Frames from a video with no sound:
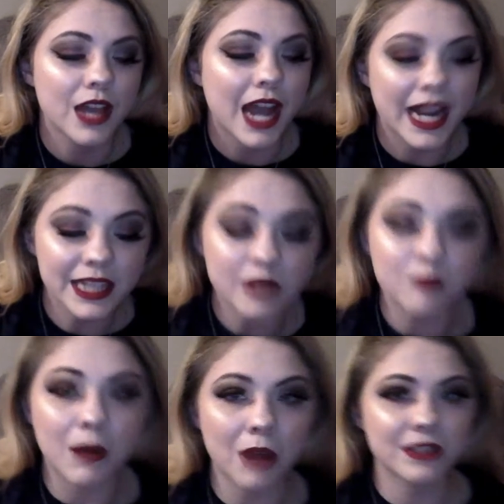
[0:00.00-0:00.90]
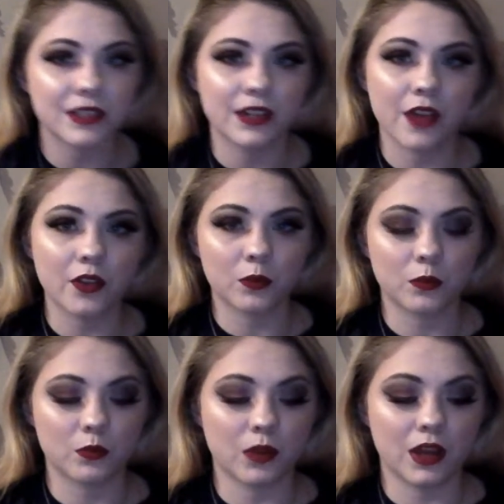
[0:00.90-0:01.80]
I think Mama's another
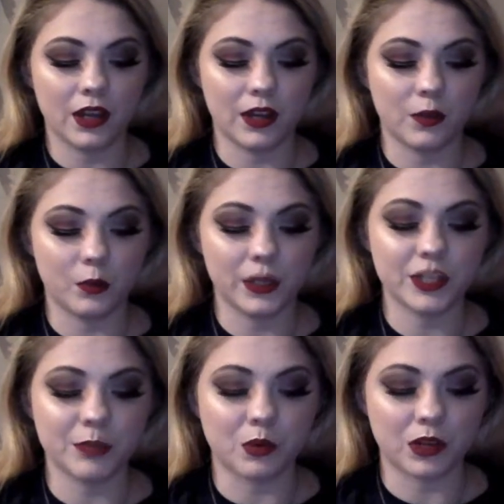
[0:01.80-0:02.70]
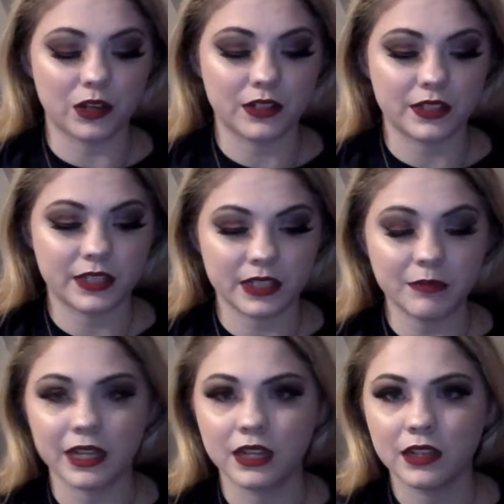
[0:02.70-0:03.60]
Ouija board
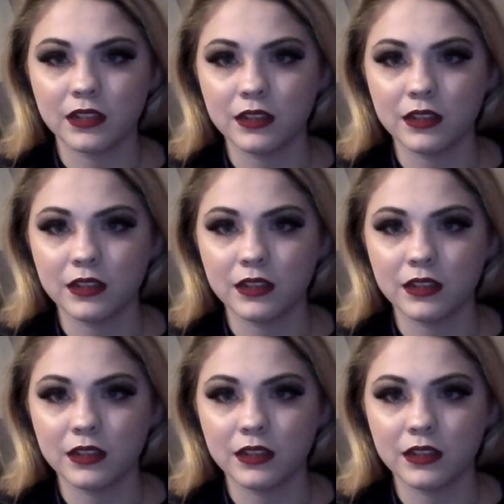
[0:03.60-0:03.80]
demon.